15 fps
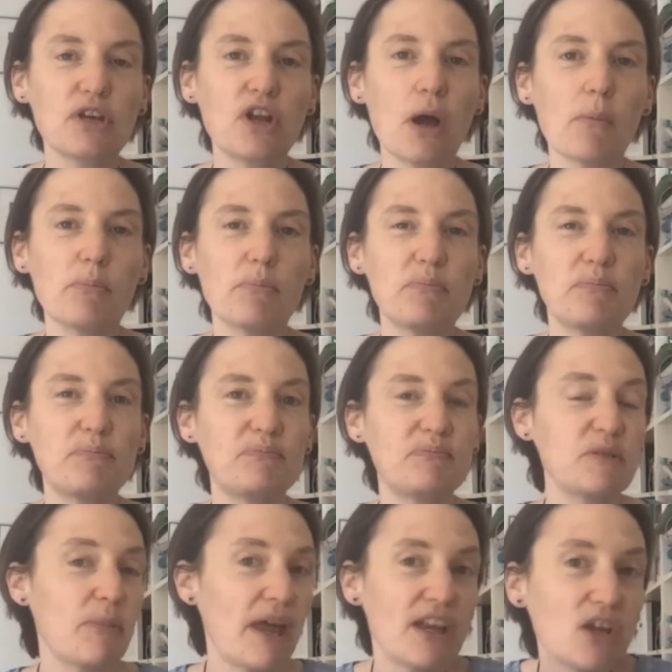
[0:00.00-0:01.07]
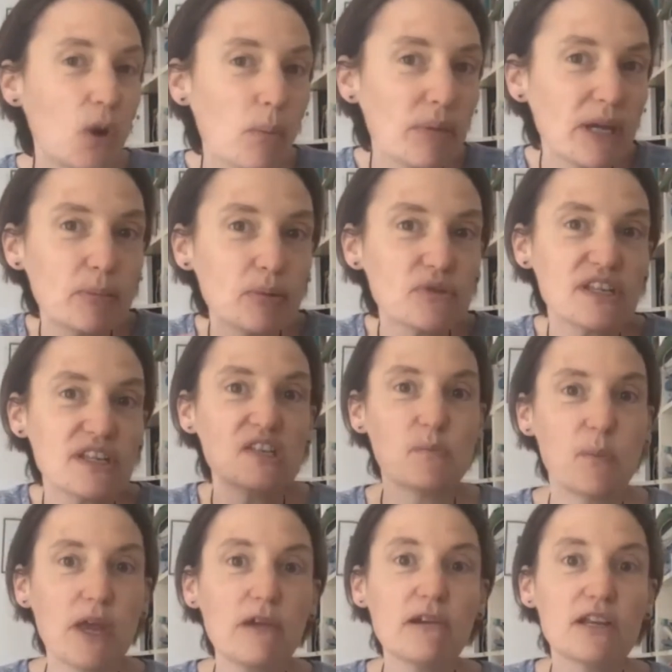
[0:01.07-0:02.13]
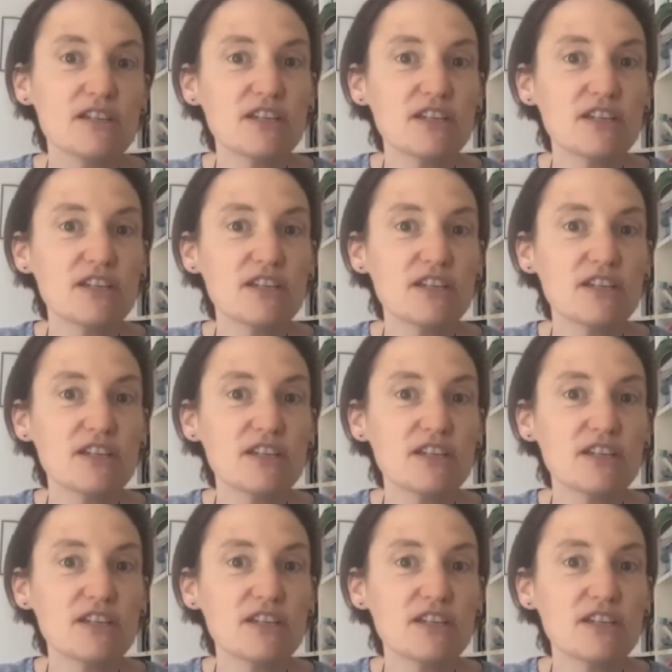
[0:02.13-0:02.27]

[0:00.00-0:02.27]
up, depending on people's experience.